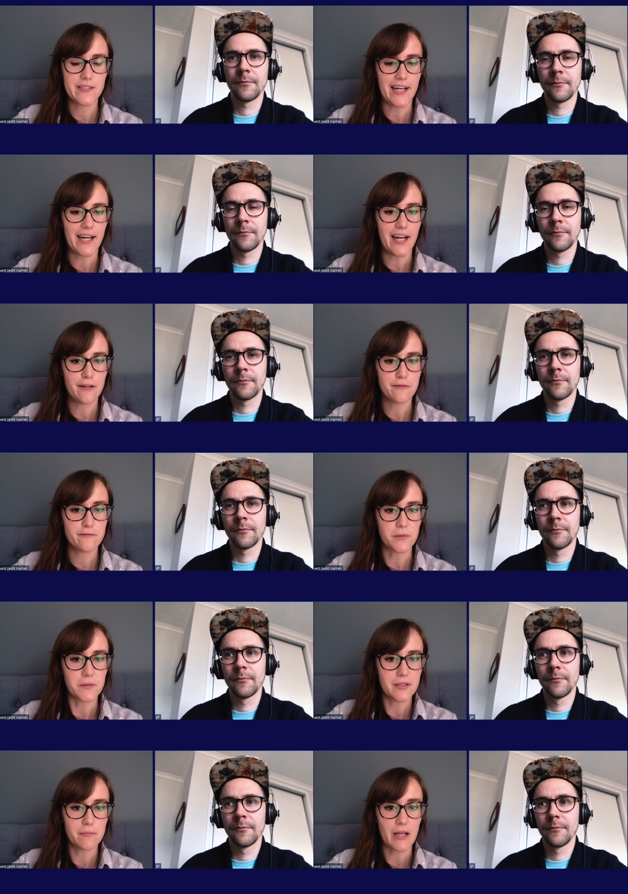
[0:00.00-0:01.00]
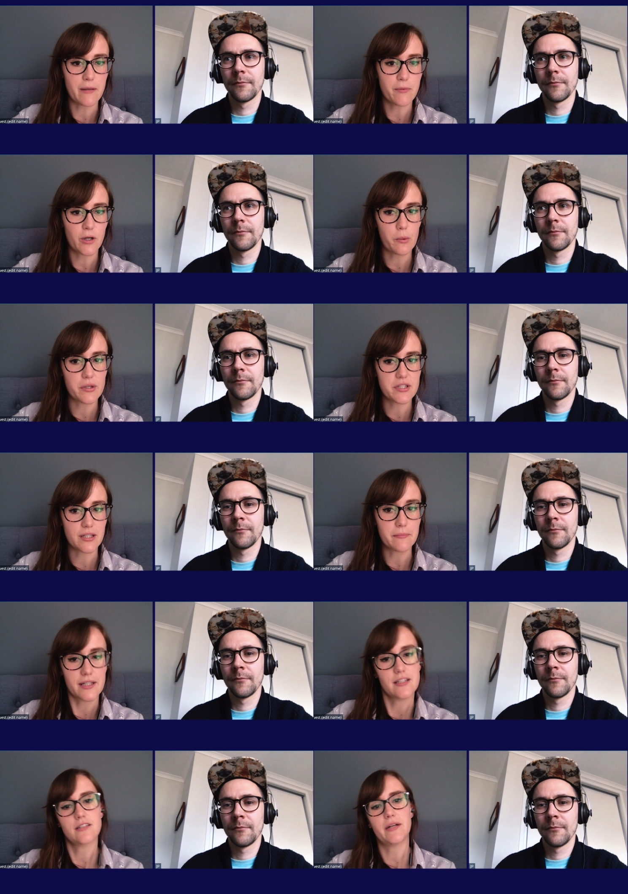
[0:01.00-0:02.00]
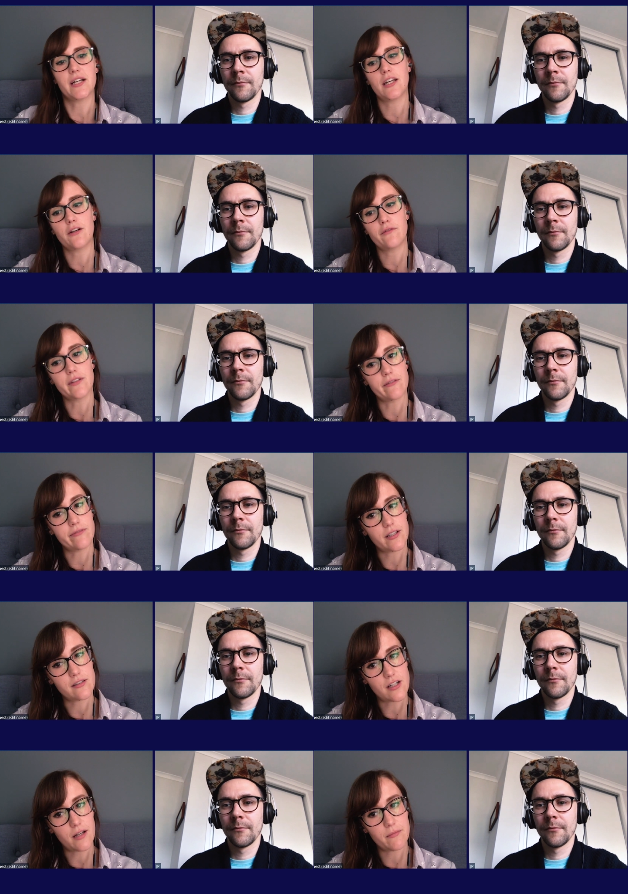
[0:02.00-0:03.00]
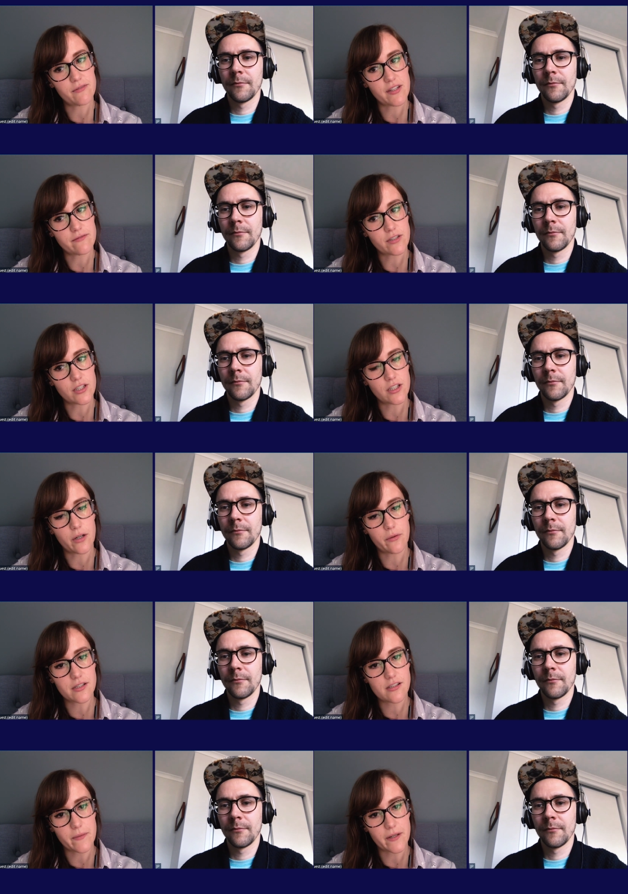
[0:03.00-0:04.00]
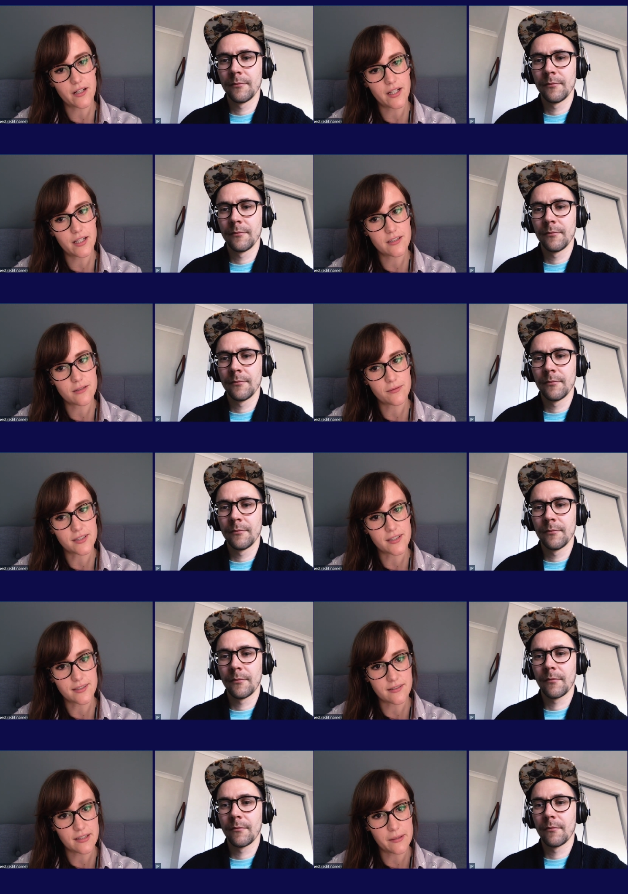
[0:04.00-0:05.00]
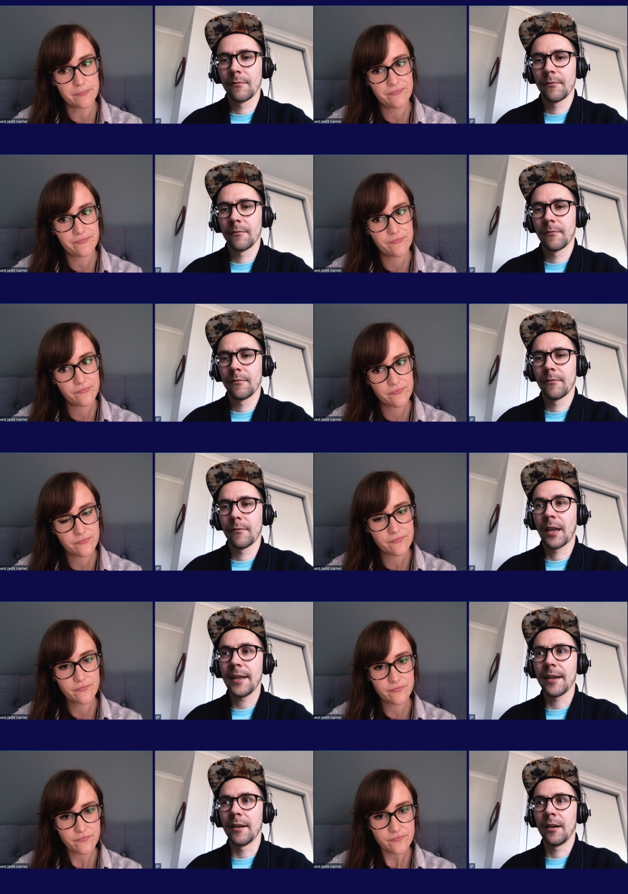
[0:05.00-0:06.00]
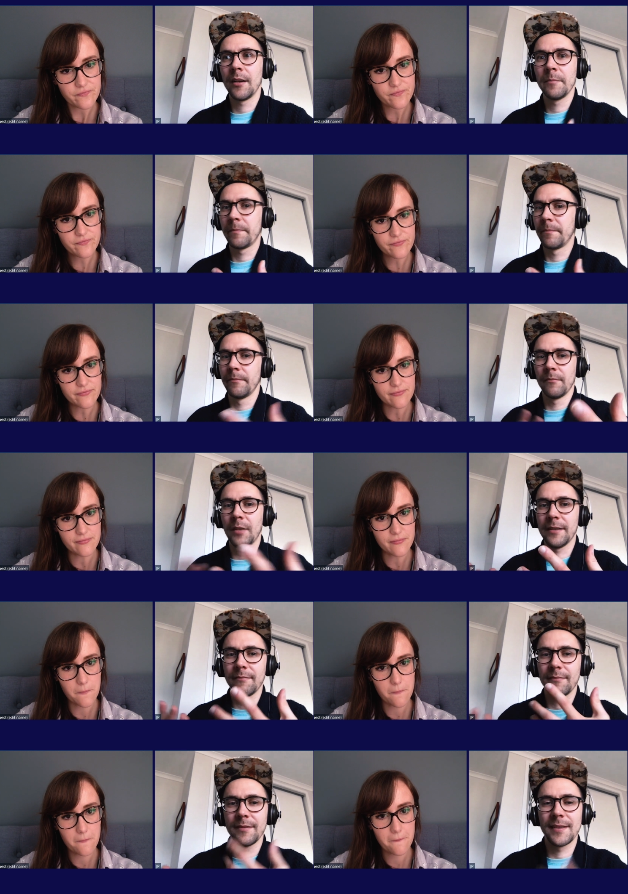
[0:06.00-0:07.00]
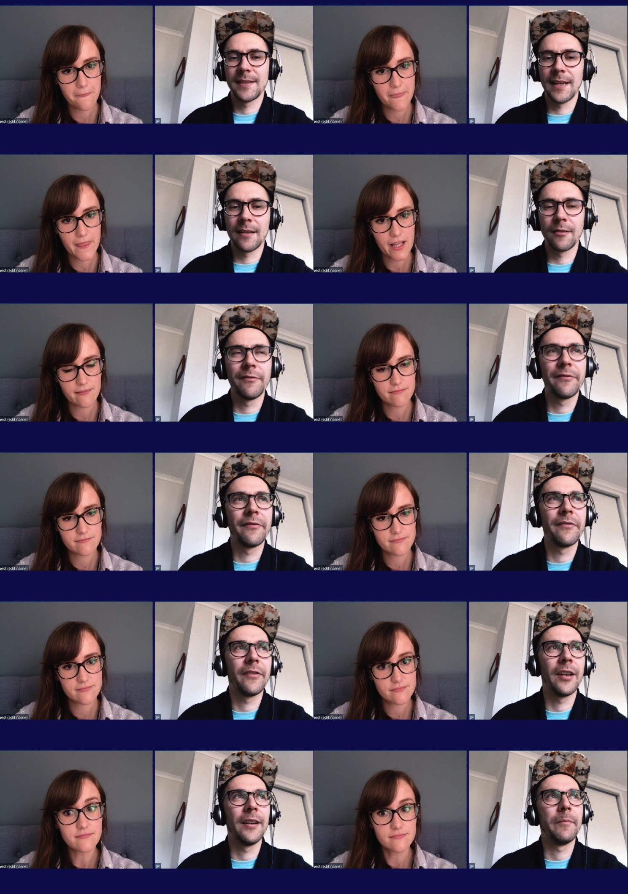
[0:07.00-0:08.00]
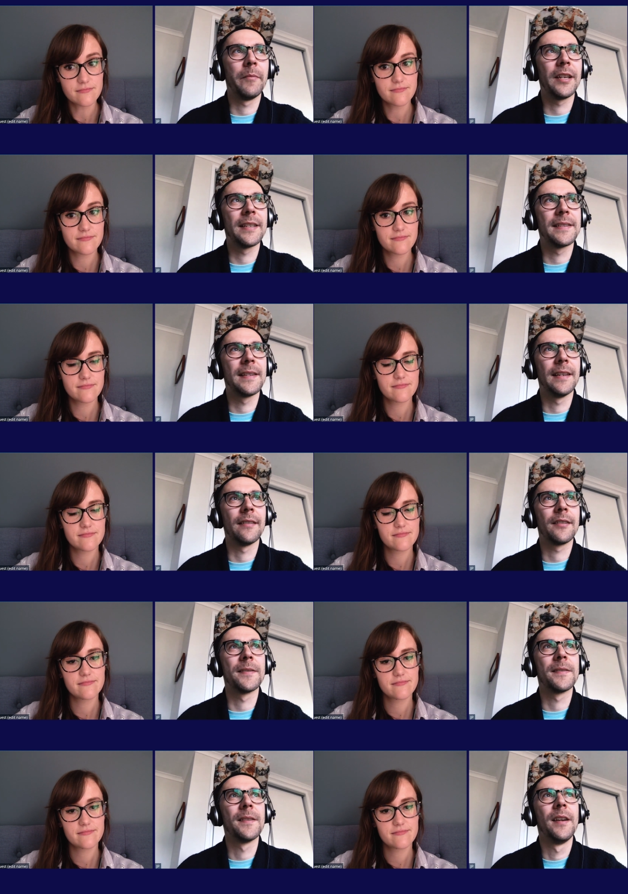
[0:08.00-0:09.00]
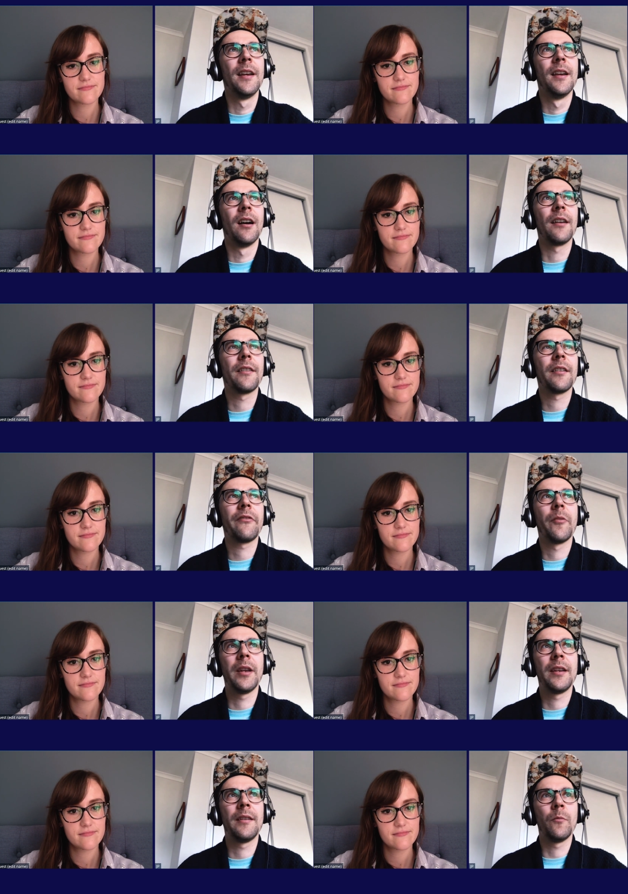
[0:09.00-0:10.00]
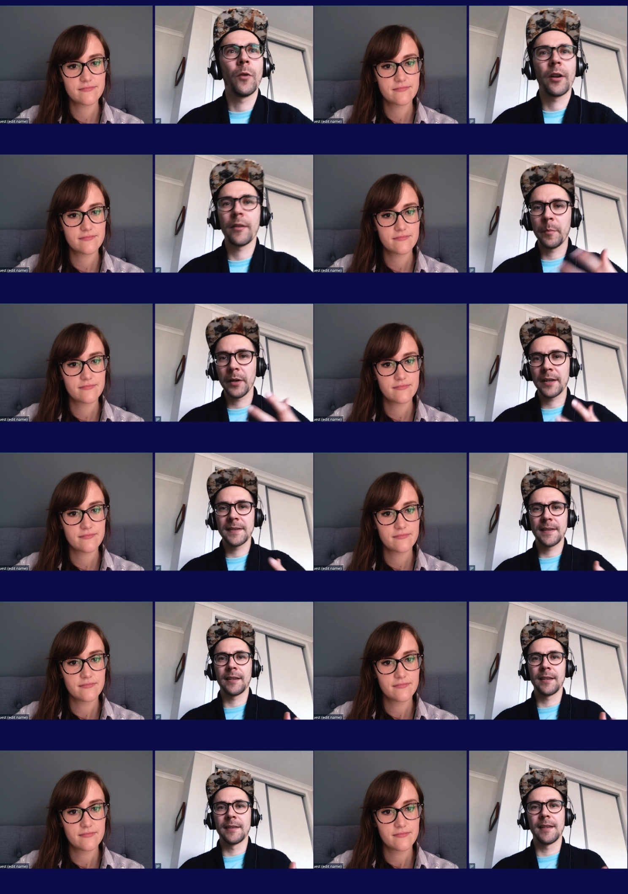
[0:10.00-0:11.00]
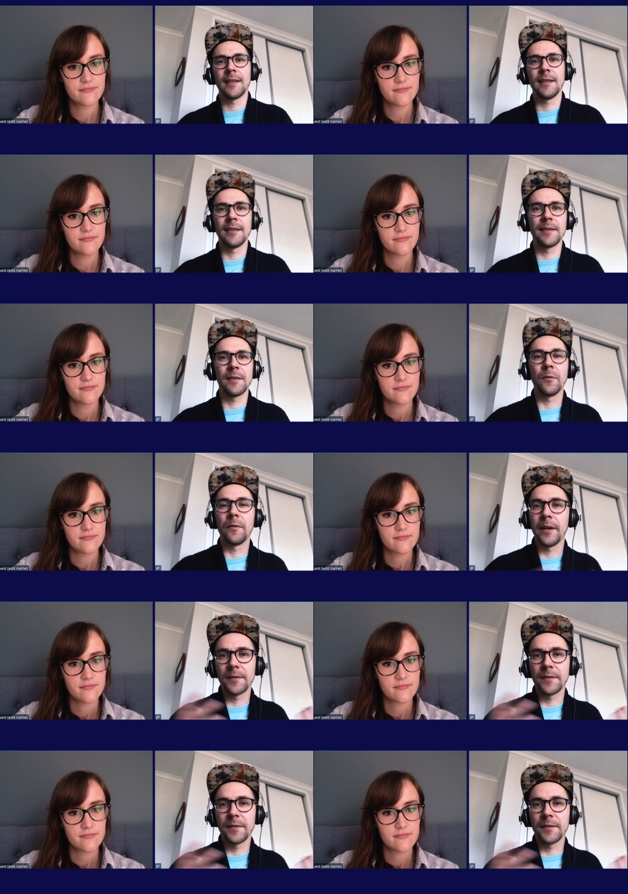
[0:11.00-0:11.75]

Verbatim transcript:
Speaker 1: tips are for people who are jumping into Marketo for the first time if they've got no experience with the system.
Speaker 2: Yeah, I might start off, um, I guess, here because I think for me, one of the biggest things is all